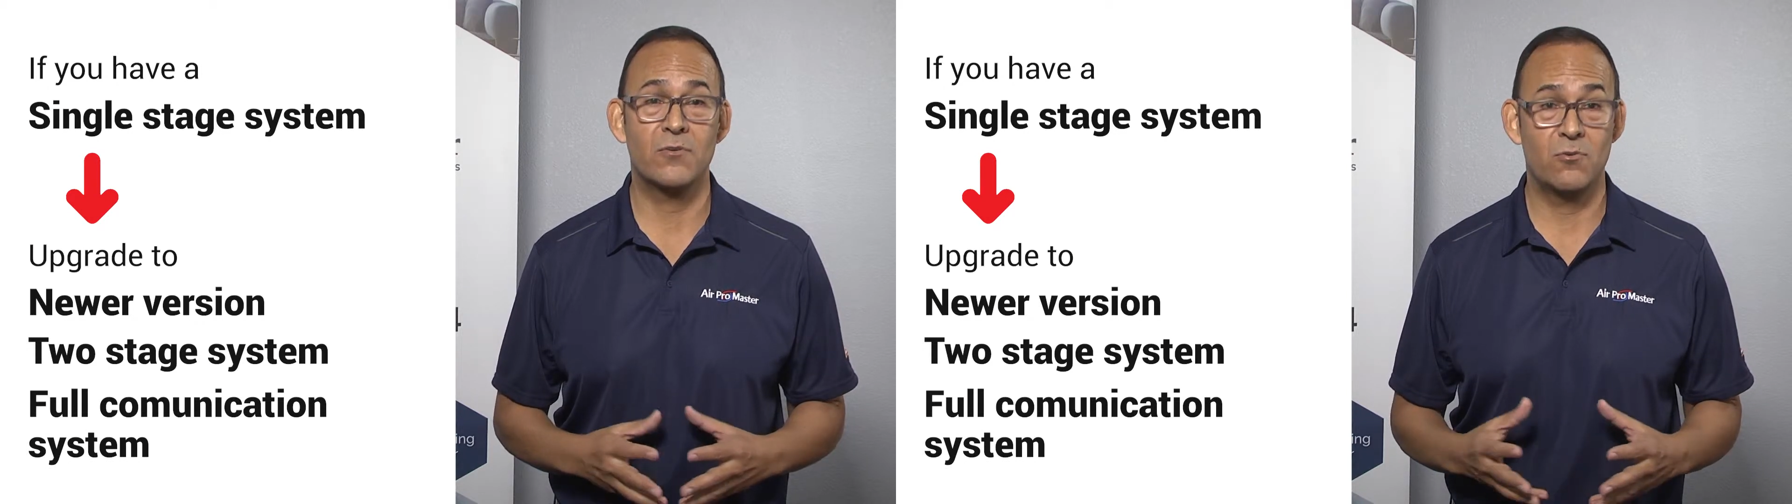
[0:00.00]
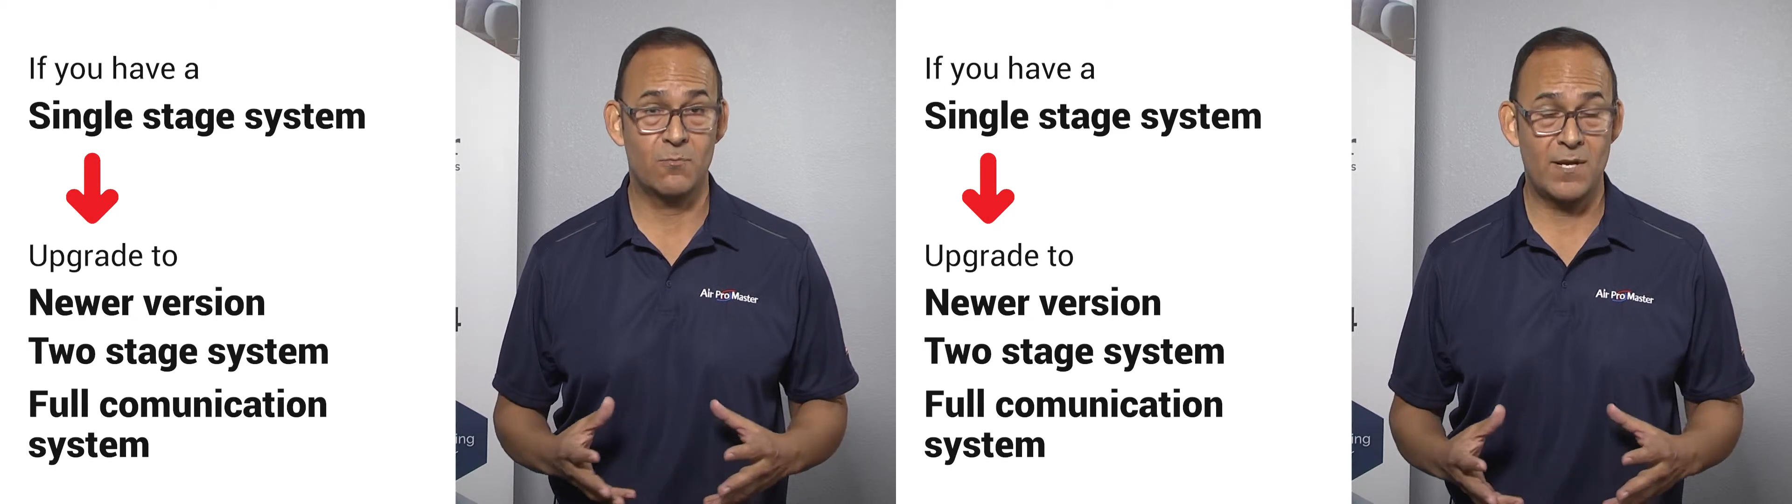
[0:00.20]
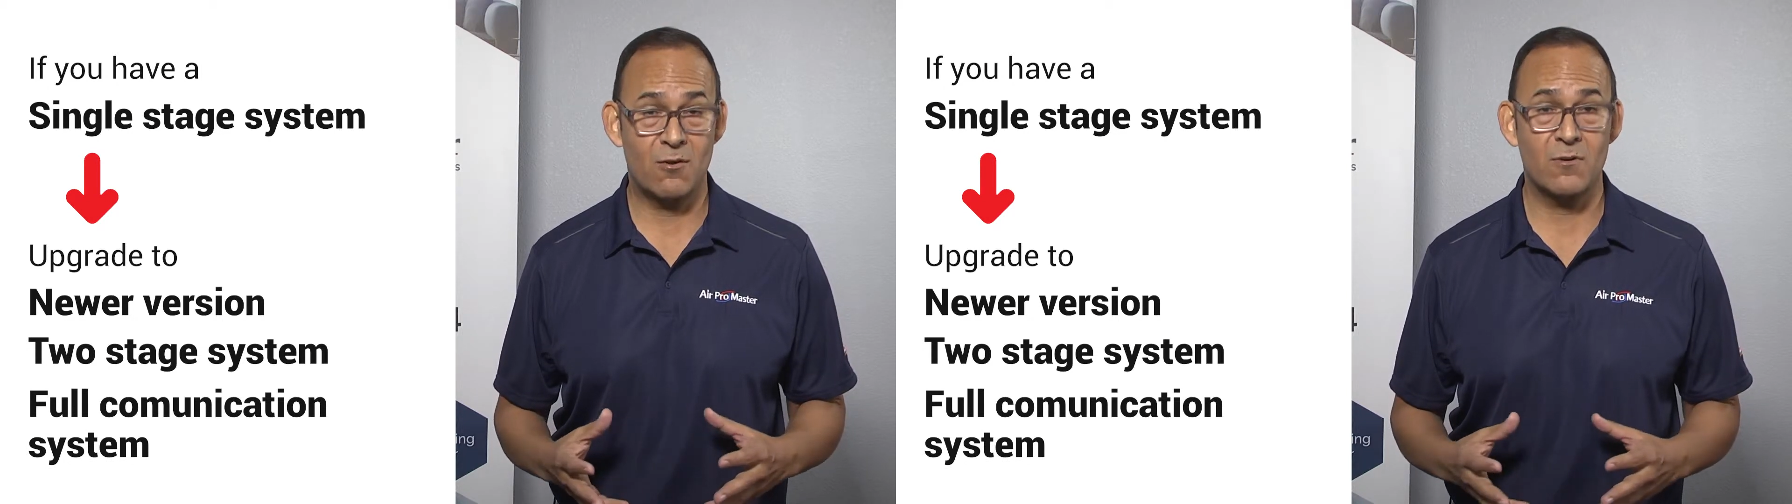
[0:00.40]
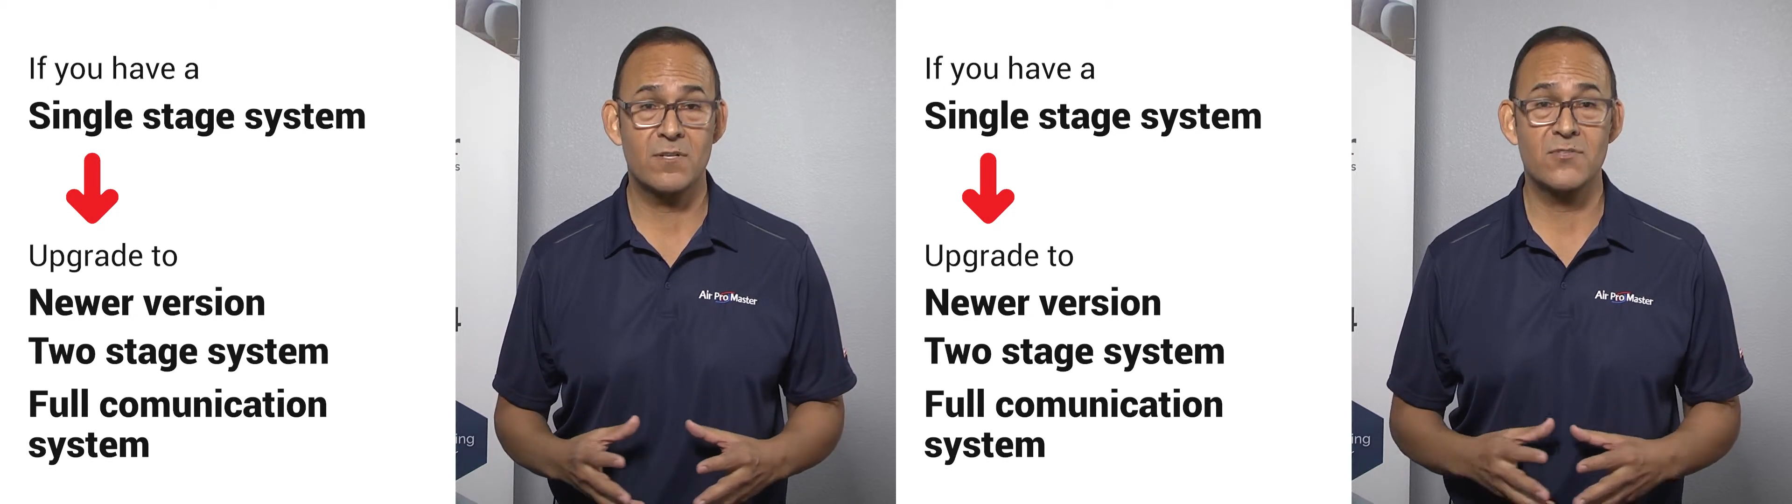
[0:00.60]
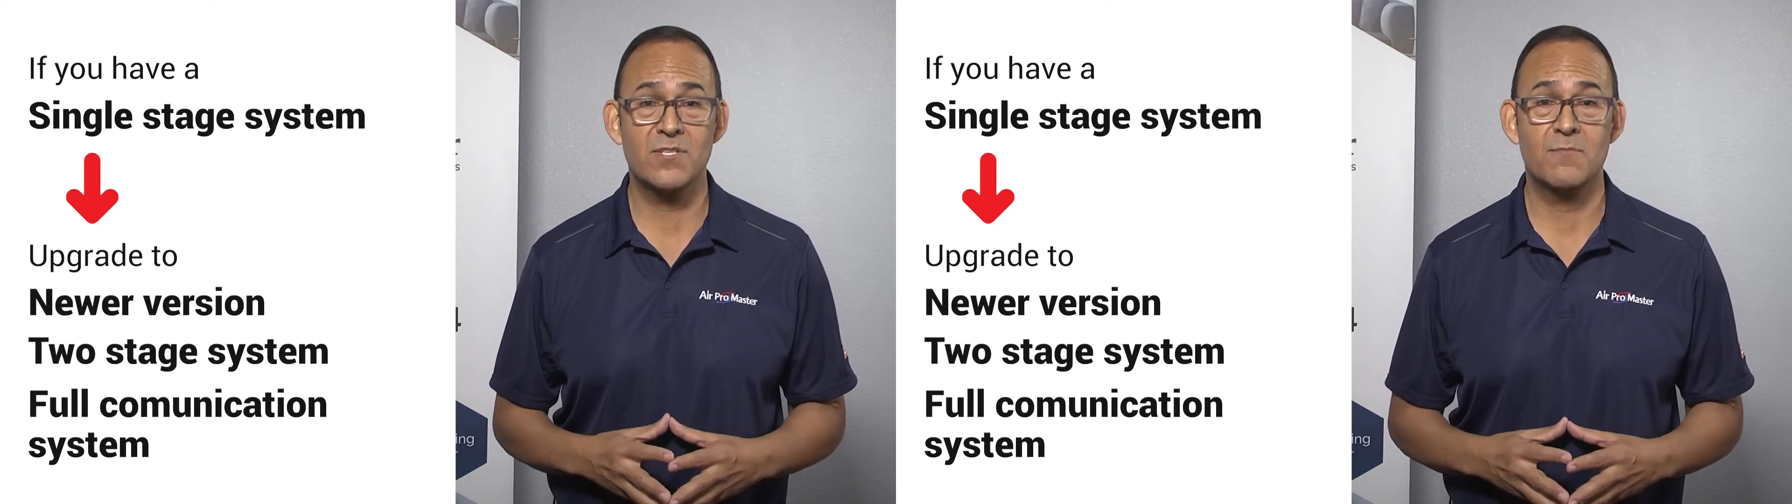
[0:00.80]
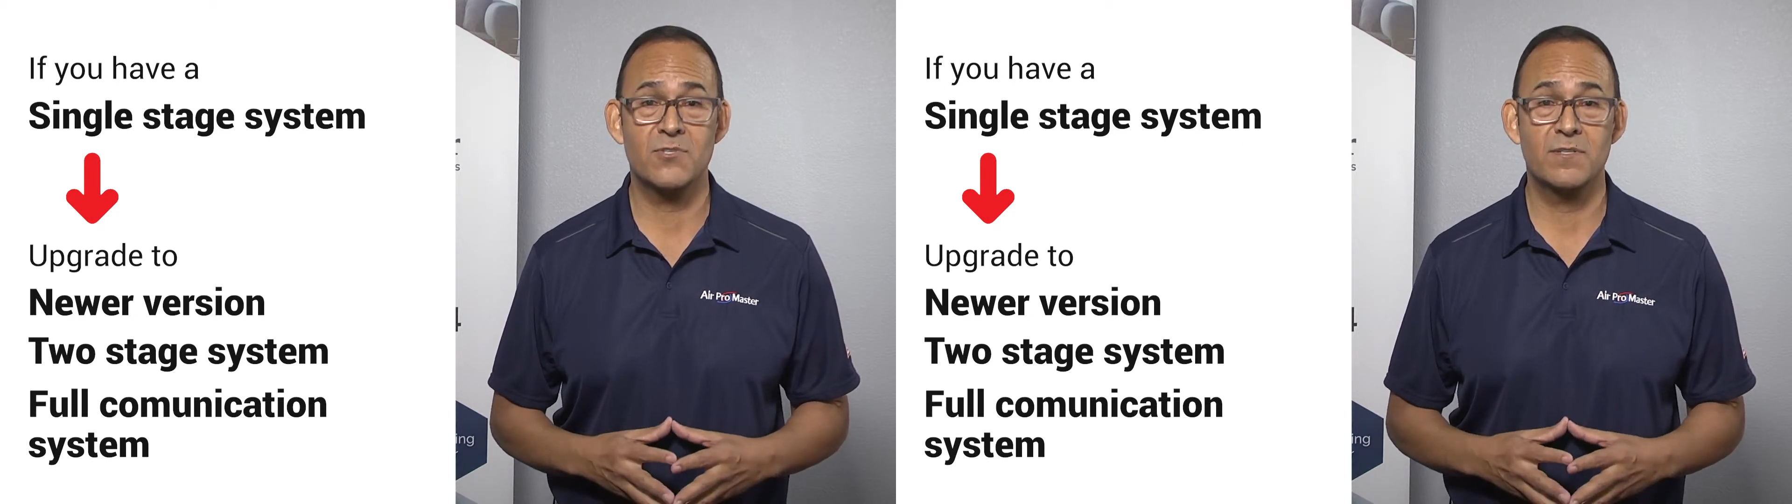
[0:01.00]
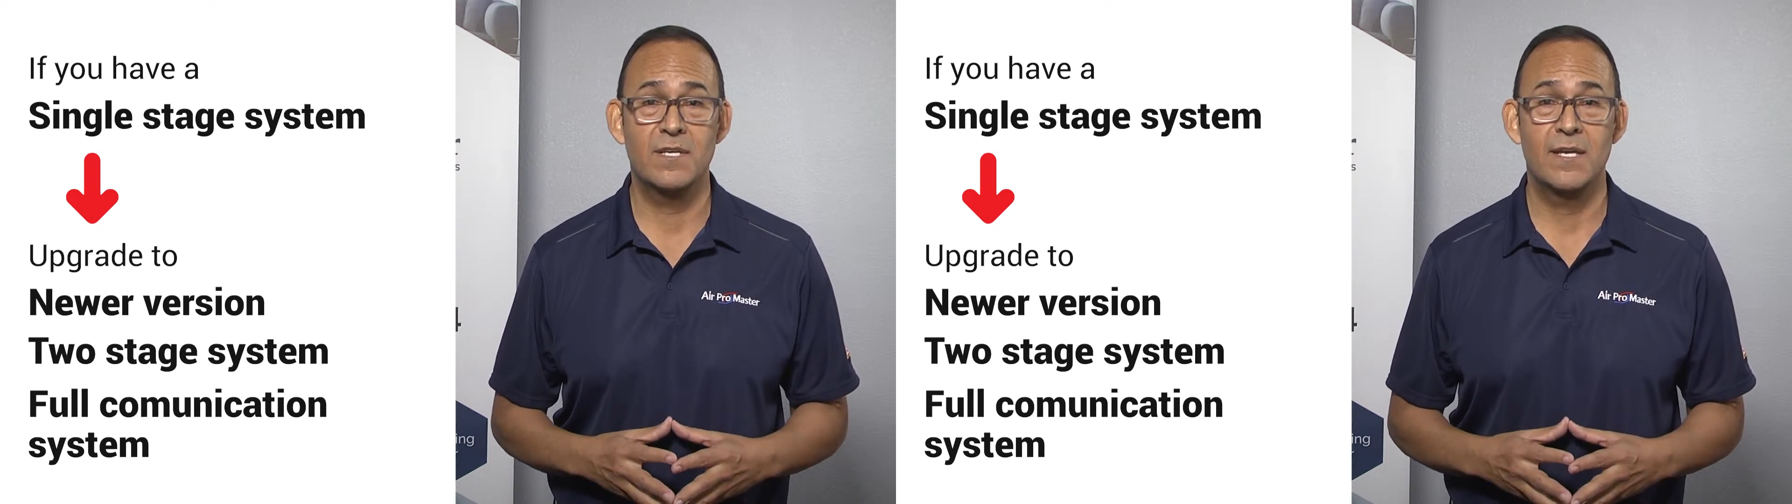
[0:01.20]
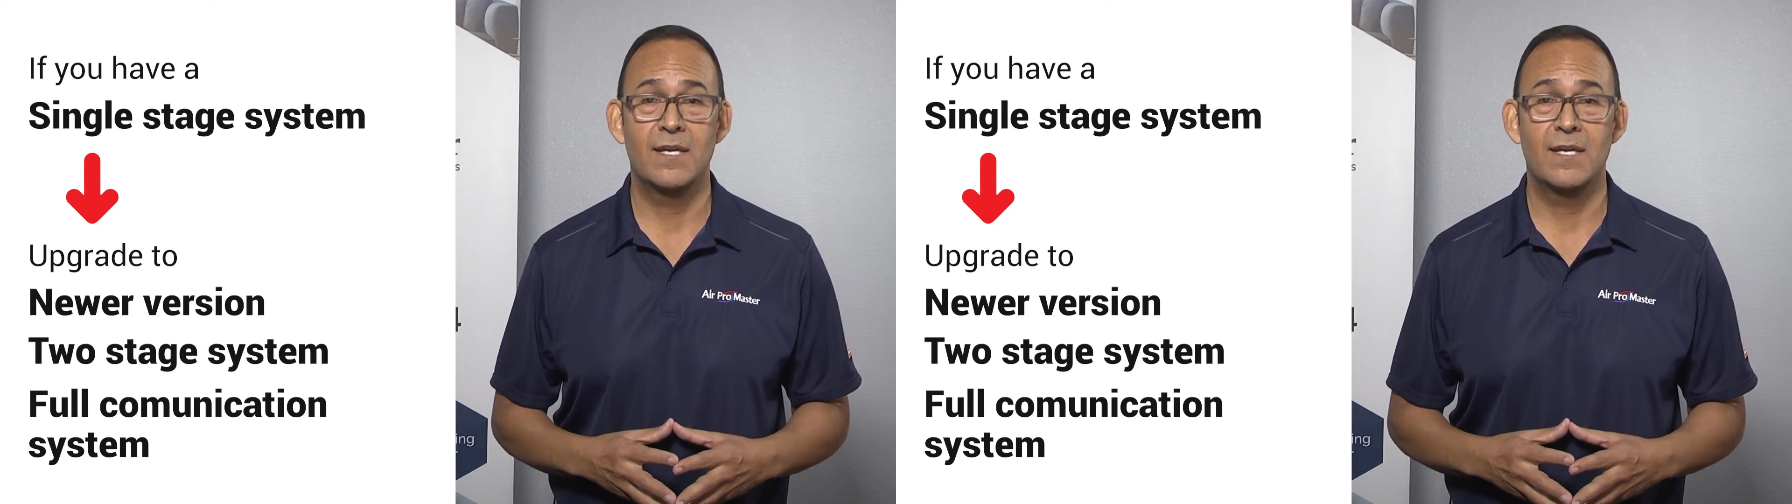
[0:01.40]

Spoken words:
your power consumption